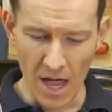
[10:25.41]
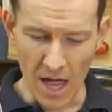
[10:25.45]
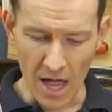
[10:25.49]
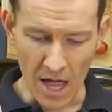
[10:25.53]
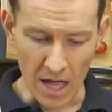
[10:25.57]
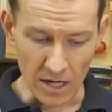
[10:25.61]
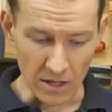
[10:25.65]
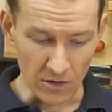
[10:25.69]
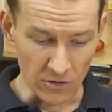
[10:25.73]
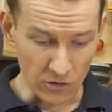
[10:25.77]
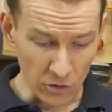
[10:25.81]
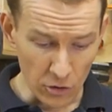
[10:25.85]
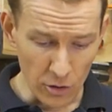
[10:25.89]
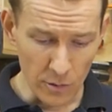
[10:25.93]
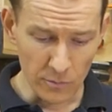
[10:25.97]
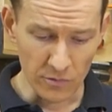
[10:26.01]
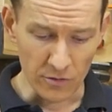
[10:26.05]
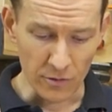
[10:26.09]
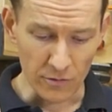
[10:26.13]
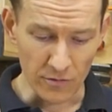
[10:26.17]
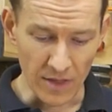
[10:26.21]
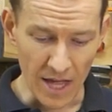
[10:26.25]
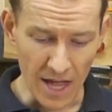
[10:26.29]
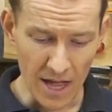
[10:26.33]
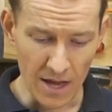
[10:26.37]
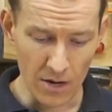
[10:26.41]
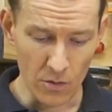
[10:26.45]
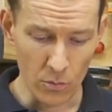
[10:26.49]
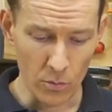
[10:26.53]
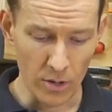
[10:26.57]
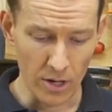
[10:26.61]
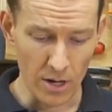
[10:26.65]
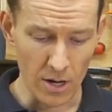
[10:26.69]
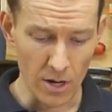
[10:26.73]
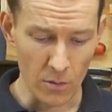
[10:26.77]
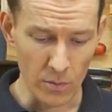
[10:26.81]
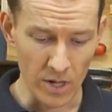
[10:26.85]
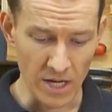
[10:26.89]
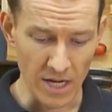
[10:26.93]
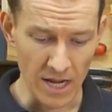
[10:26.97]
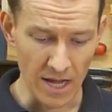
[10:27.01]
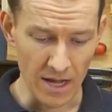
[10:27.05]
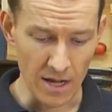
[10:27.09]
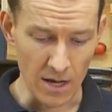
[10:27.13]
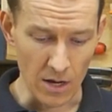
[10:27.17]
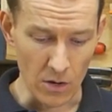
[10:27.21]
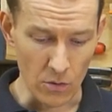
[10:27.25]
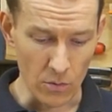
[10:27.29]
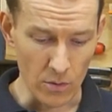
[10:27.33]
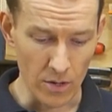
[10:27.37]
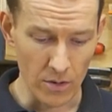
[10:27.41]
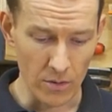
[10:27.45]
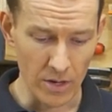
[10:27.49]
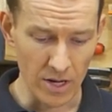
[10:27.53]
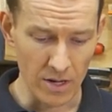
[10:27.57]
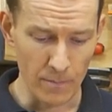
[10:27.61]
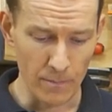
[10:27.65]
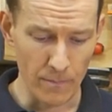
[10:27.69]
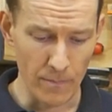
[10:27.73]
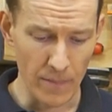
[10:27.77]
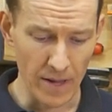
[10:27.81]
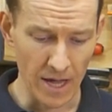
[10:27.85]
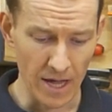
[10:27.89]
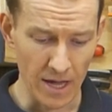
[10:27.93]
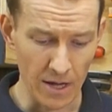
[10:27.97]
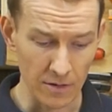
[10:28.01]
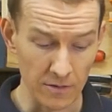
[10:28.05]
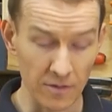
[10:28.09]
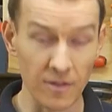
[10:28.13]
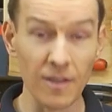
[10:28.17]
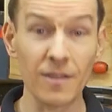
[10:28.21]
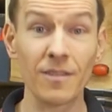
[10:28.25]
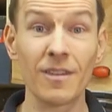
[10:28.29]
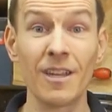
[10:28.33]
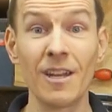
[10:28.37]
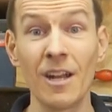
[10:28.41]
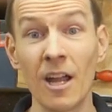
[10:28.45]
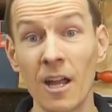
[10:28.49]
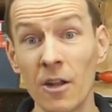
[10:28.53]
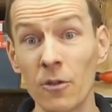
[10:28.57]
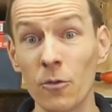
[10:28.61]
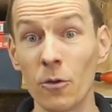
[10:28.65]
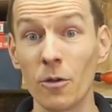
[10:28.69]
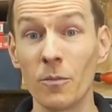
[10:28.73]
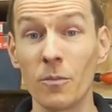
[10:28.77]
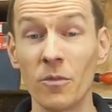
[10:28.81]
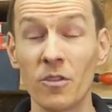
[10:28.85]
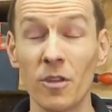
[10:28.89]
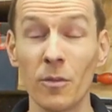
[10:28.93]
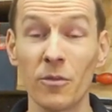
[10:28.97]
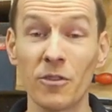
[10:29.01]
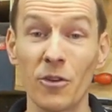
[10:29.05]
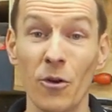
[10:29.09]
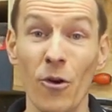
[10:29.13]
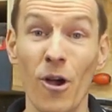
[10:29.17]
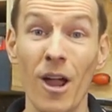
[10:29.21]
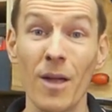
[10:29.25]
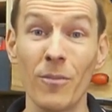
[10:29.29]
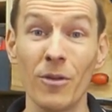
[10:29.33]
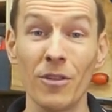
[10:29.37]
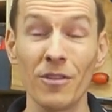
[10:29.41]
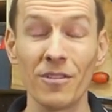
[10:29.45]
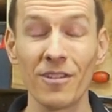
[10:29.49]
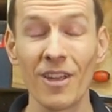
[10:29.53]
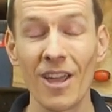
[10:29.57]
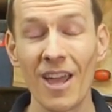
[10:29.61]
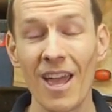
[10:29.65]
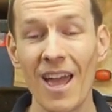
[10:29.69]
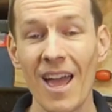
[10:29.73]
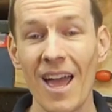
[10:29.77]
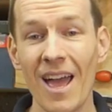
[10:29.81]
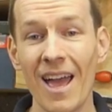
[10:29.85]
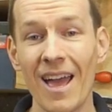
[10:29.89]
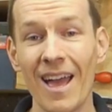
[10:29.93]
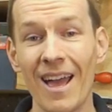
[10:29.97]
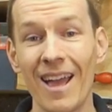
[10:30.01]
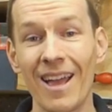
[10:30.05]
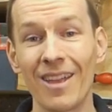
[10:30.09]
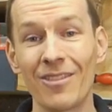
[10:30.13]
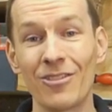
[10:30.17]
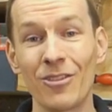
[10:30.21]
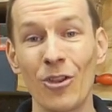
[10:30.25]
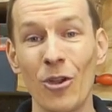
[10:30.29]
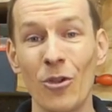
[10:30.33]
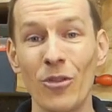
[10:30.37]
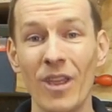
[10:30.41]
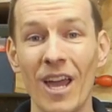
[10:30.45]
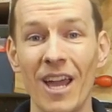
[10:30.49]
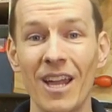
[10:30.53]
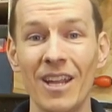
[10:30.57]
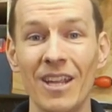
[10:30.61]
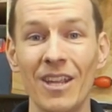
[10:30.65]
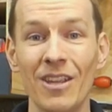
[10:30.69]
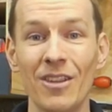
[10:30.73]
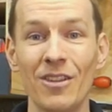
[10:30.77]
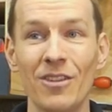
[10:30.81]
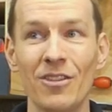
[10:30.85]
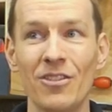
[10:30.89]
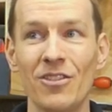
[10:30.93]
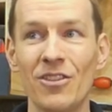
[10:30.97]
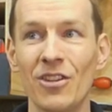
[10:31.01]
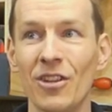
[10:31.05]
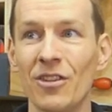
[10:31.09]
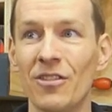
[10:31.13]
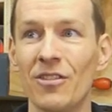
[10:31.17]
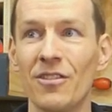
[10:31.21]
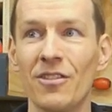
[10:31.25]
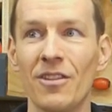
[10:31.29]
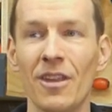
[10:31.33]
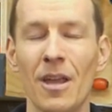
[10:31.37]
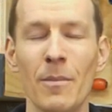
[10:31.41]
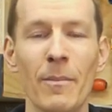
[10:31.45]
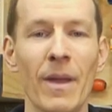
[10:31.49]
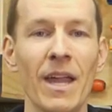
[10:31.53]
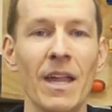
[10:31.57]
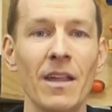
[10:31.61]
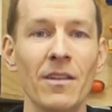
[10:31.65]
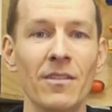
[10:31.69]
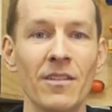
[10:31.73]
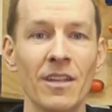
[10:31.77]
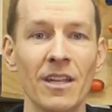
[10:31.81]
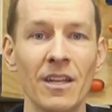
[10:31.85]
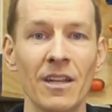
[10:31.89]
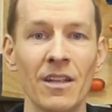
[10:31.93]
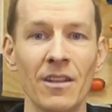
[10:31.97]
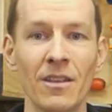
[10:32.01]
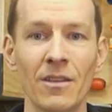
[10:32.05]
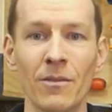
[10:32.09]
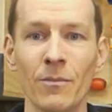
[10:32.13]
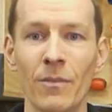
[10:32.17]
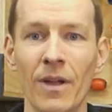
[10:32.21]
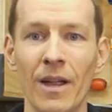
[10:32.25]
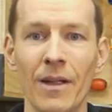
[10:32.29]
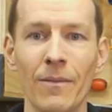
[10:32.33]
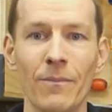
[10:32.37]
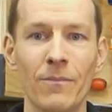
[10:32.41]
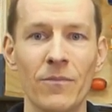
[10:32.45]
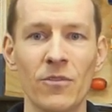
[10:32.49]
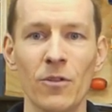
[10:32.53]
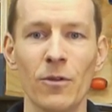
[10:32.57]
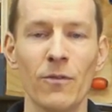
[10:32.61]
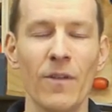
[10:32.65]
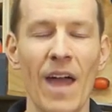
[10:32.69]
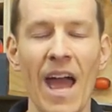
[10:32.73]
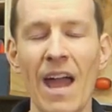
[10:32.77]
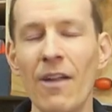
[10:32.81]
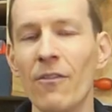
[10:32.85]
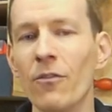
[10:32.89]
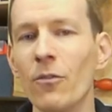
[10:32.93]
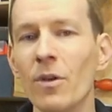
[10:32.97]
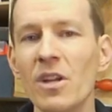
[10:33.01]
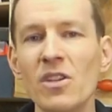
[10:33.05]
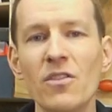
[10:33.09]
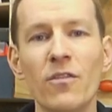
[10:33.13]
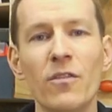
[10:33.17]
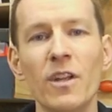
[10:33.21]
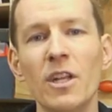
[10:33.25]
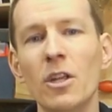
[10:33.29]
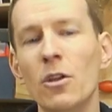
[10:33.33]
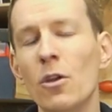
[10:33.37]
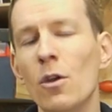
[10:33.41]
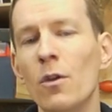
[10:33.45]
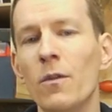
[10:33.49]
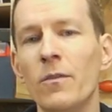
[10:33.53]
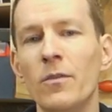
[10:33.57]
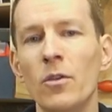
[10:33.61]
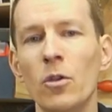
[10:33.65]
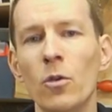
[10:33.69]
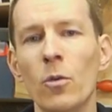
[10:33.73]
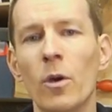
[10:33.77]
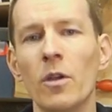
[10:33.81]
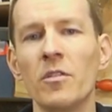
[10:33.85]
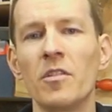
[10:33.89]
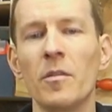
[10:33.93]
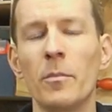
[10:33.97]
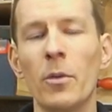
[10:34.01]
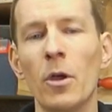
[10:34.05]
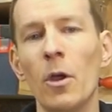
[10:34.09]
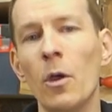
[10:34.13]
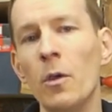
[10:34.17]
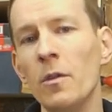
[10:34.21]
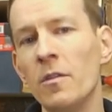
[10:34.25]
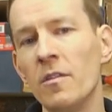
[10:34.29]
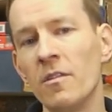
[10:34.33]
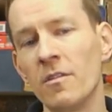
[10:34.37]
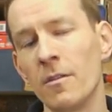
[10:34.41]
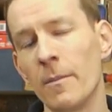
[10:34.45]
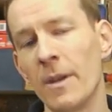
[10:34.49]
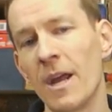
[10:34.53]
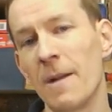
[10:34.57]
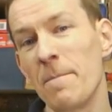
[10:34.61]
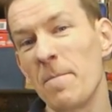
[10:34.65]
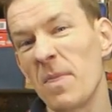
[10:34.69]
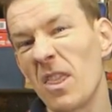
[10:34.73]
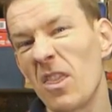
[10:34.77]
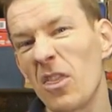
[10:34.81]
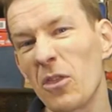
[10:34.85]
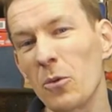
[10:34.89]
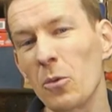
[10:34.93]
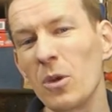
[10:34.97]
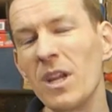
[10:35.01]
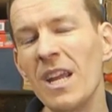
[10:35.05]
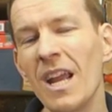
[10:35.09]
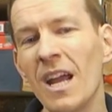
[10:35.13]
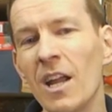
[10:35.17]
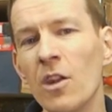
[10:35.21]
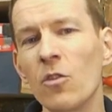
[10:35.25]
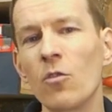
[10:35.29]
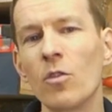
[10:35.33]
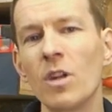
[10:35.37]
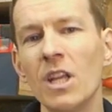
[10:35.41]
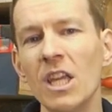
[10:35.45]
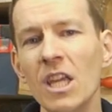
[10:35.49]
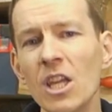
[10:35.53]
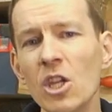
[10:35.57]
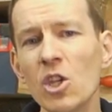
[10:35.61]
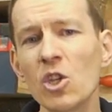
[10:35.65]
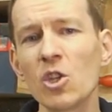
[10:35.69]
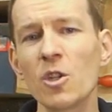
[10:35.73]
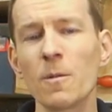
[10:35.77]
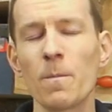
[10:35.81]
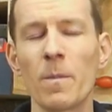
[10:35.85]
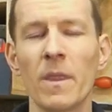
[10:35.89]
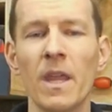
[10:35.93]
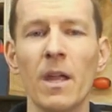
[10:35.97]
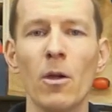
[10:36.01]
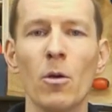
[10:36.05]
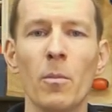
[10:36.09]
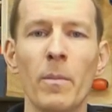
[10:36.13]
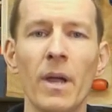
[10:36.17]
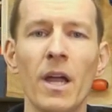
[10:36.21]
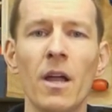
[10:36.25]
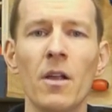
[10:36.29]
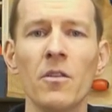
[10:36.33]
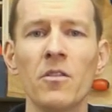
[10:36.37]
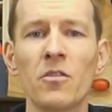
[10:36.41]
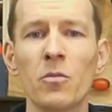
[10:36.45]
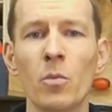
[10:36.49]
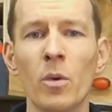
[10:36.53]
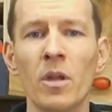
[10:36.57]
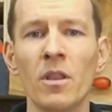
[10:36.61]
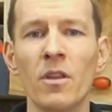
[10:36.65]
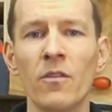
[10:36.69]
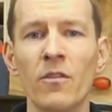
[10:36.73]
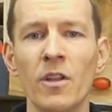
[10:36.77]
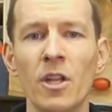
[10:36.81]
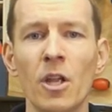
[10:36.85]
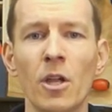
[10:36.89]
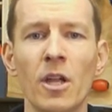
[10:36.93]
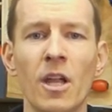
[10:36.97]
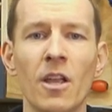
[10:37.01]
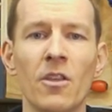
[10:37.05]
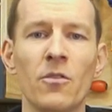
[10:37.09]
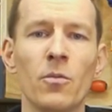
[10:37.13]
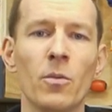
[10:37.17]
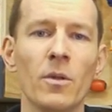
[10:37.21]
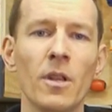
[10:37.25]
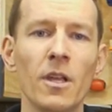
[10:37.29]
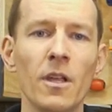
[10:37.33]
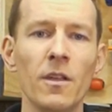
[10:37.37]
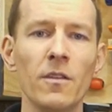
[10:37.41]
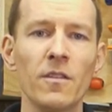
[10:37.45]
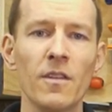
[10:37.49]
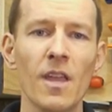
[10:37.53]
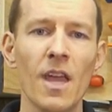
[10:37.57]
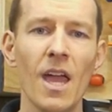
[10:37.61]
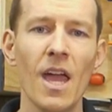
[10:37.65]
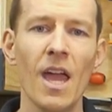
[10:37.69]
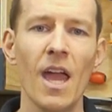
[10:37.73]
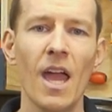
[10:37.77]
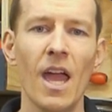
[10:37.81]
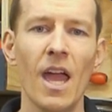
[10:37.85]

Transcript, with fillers: And in terms of that, where are we now? We're at about 1,600 subscribers. Uh, so that is just amazing. And my sort of average video view, I suppose, is about 300 ish thereabouts when the video gets released.